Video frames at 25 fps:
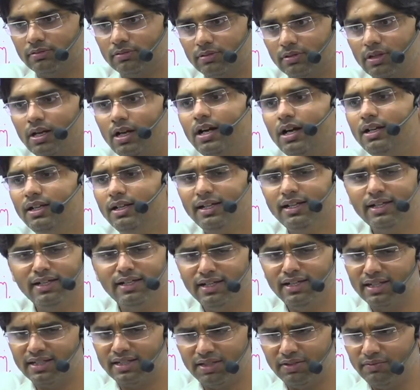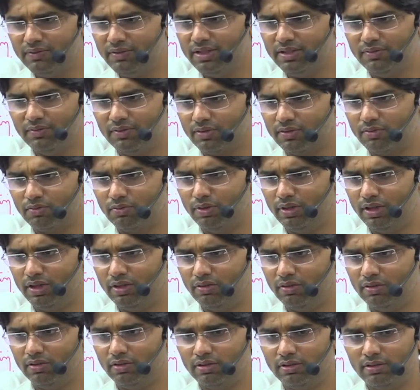Hardly any activity was going
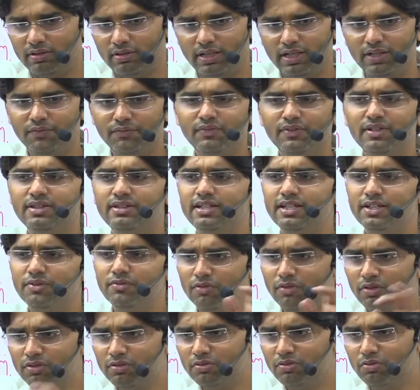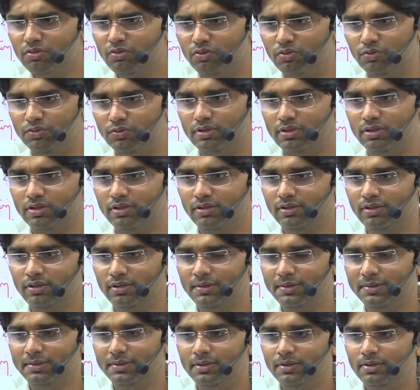on. Everything was closed.
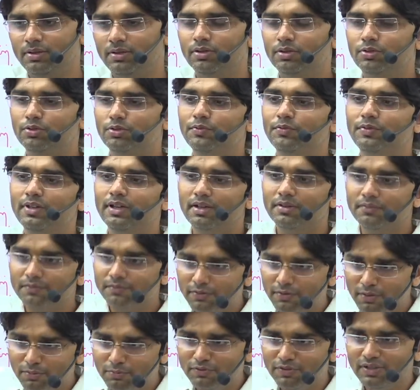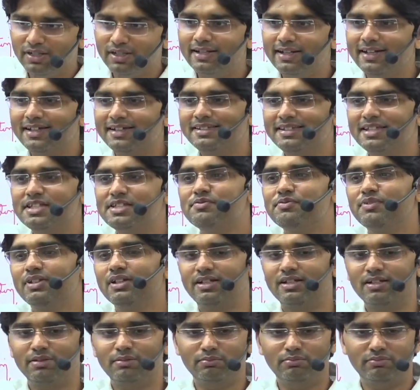So from where taxes will
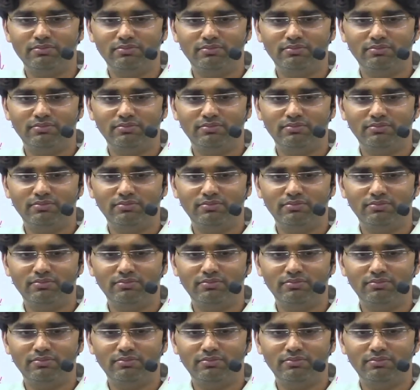come?